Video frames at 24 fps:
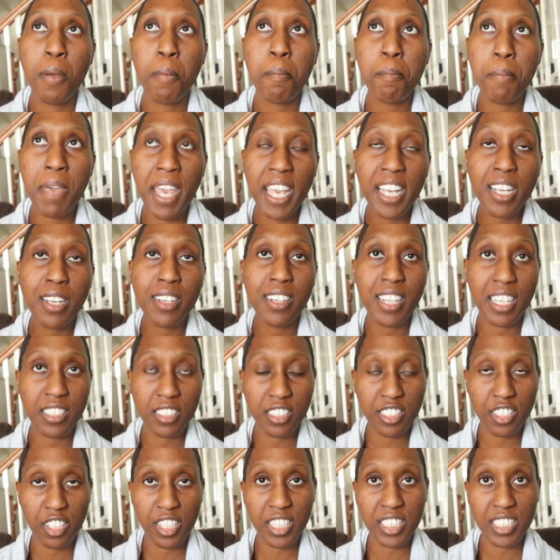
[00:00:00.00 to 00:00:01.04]
make
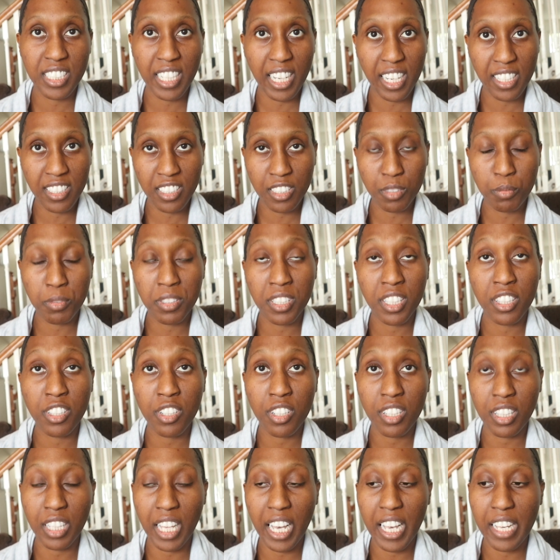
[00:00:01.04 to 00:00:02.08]
necessary changes within
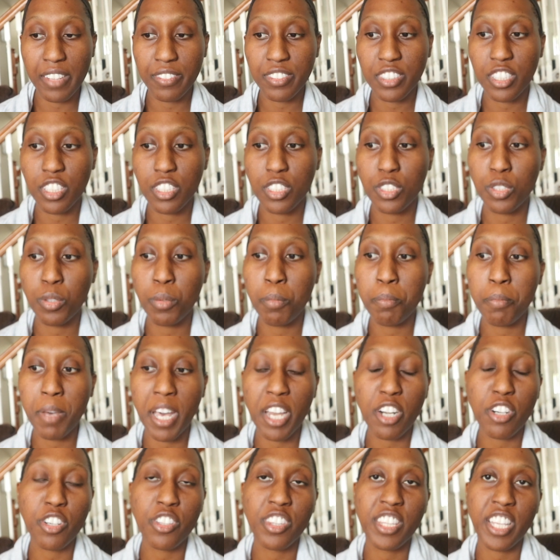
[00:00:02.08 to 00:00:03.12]
their lives to
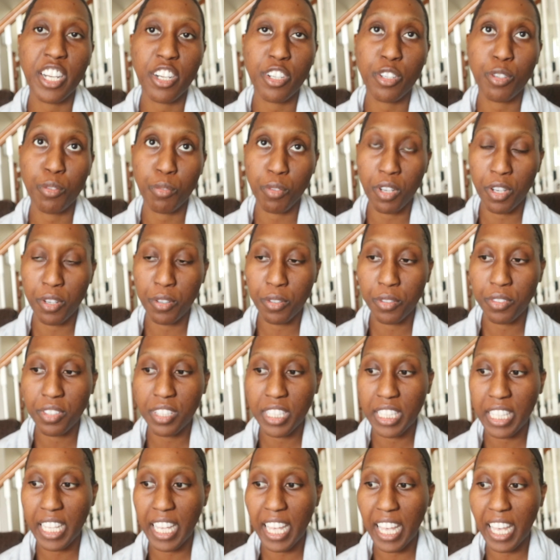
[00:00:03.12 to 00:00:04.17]
better their
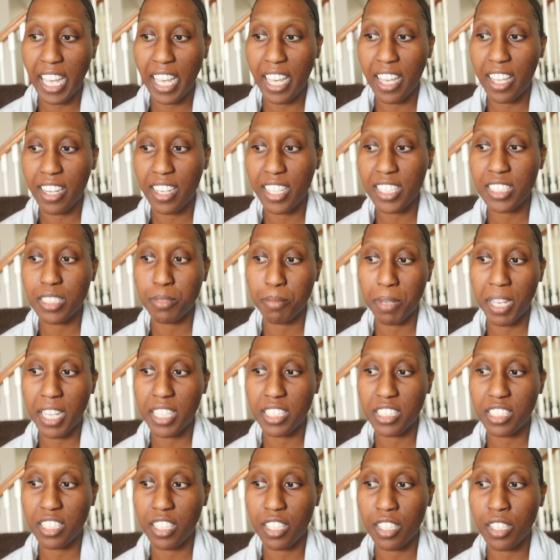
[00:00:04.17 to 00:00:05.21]
growth and
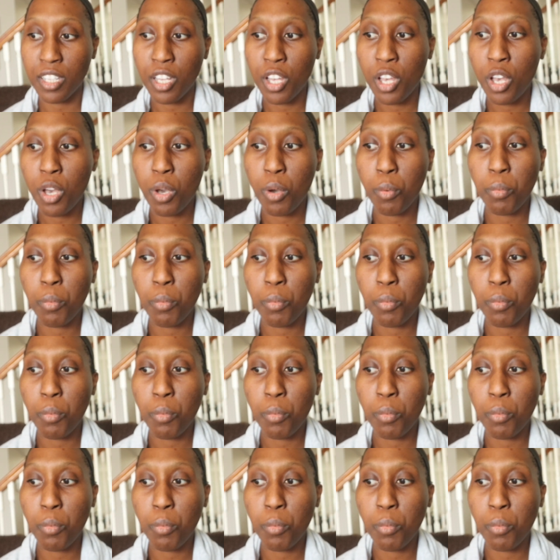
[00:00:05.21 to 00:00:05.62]
expansion